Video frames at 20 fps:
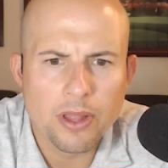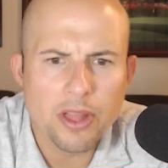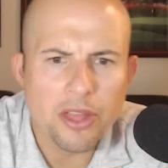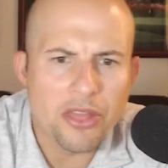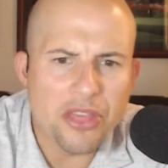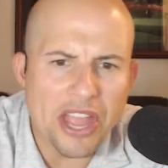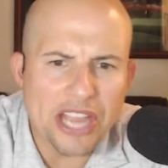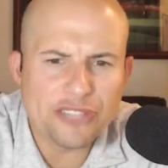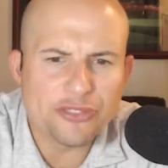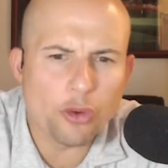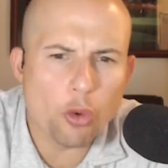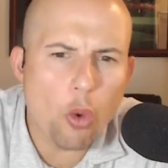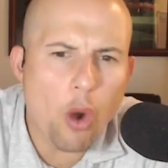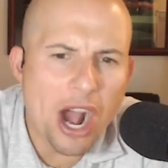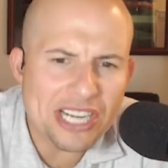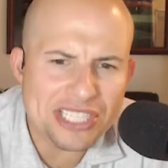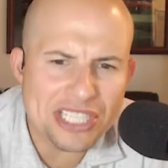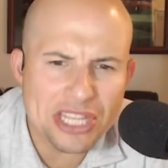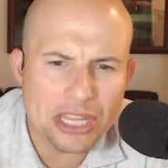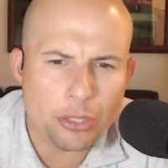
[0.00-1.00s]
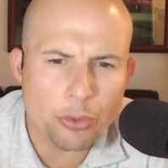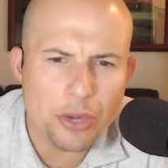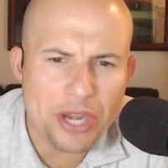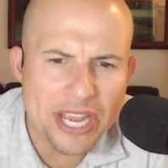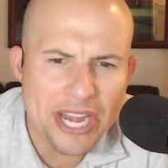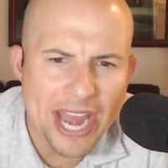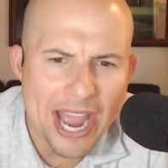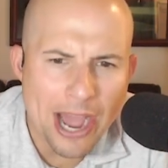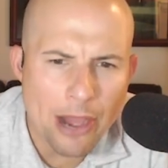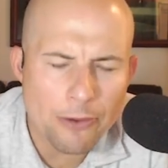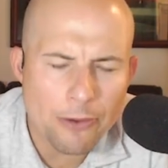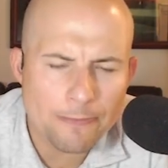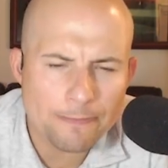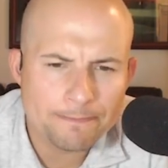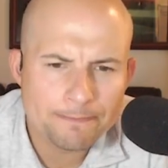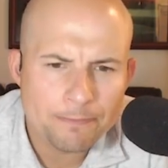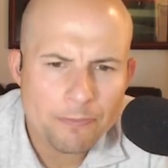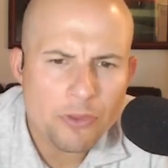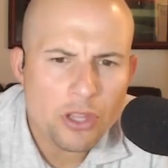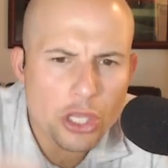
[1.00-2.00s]
Thanks for watching 3 and Out.
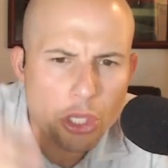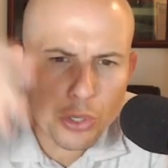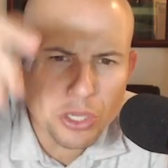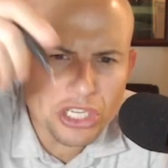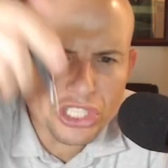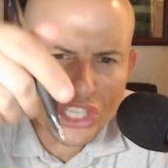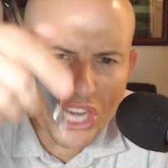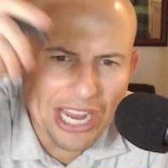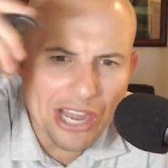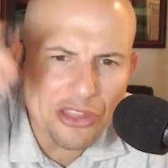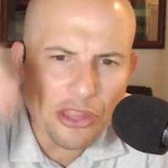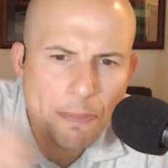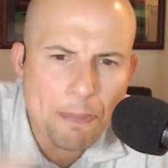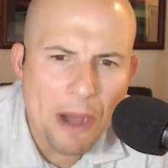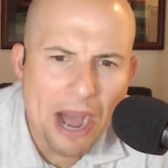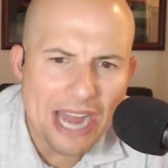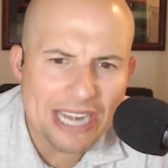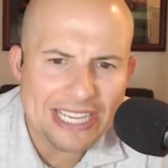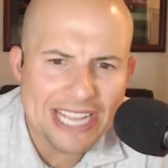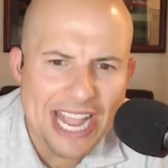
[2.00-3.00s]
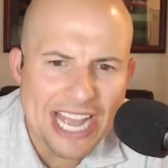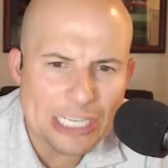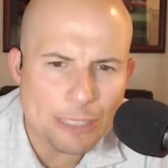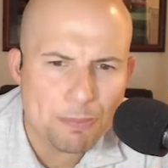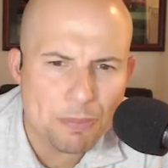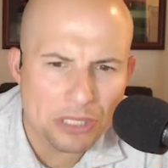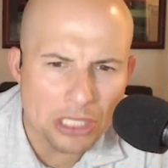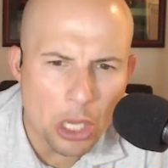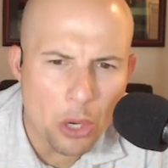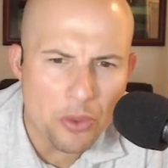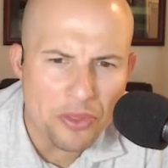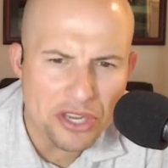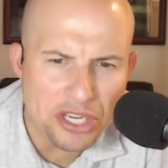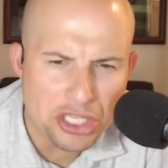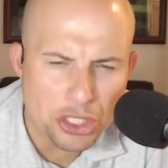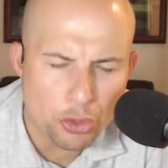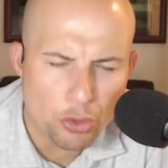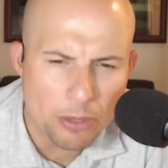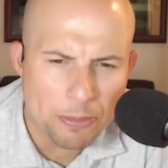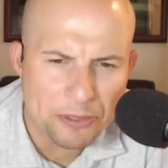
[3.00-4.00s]
You can check out the podcast below in the
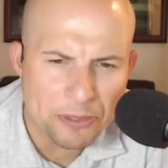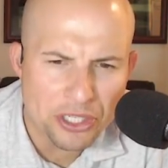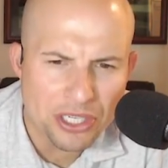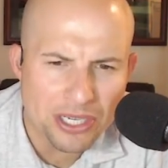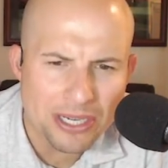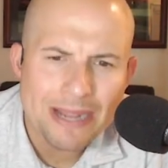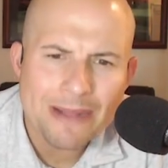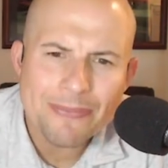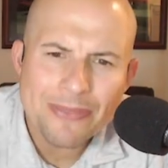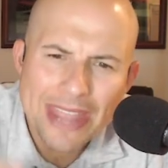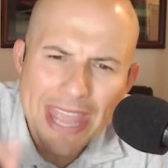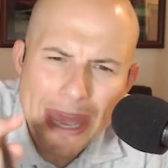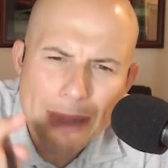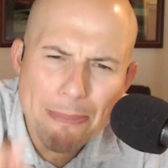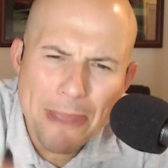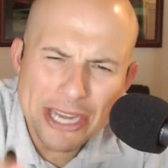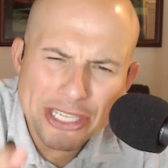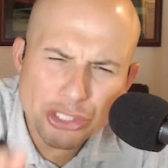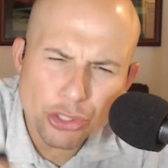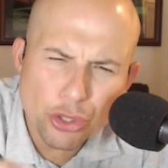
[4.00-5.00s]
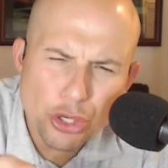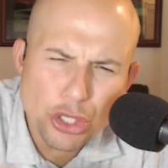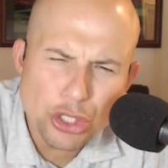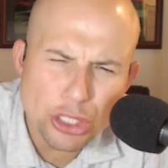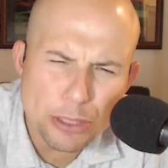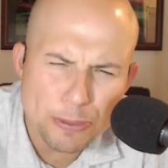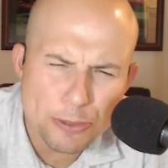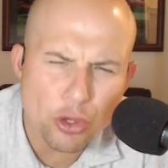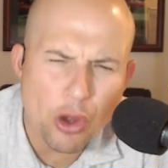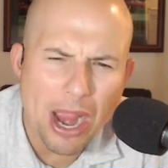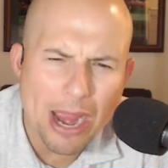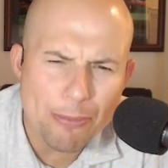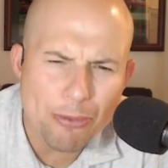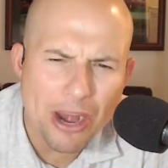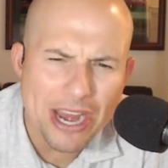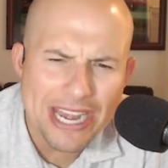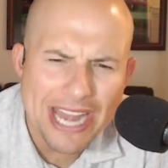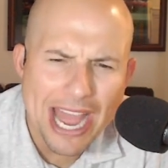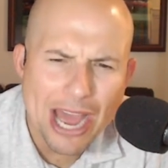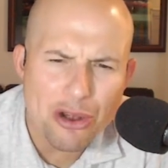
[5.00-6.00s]
description. And make sure you subscribe
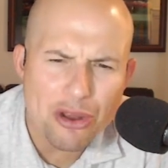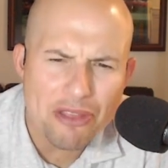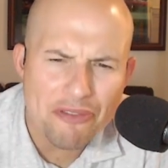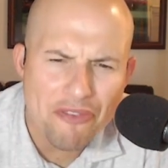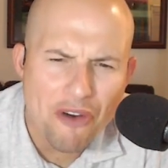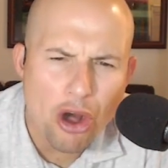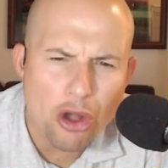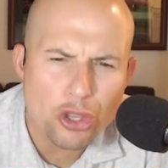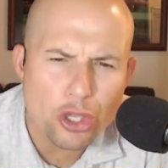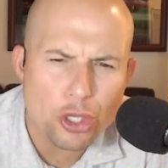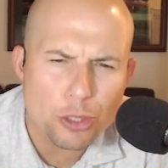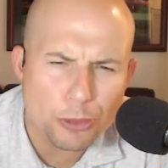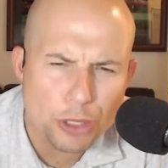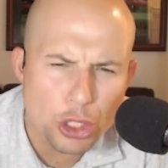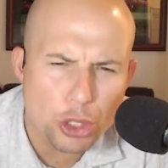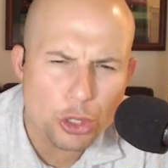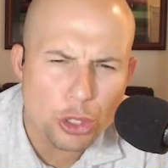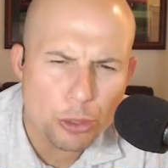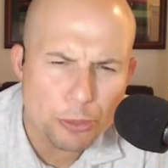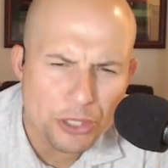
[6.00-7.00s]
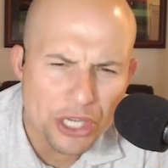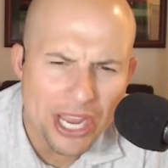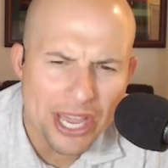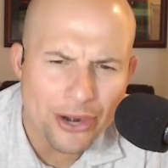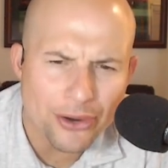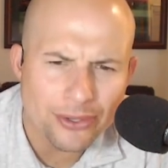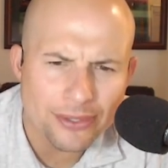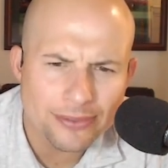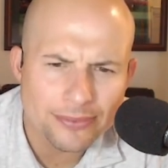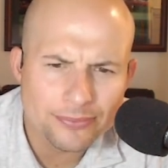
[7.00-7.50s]
right now to the Volumes YouTube channel.